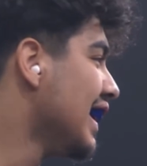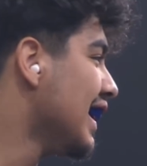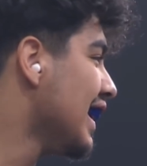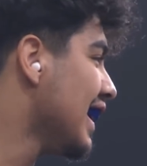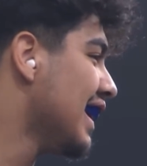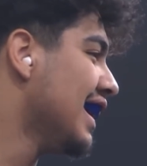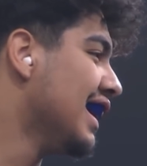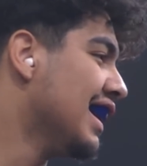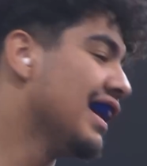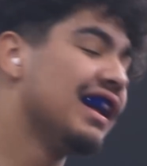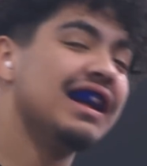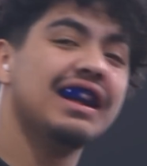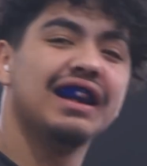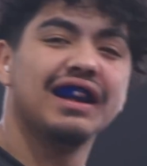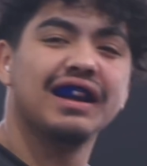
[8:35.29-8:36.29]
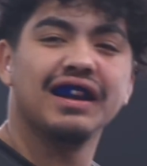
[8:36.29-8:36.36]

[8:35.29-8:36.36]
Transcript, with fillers: Y'all better take me.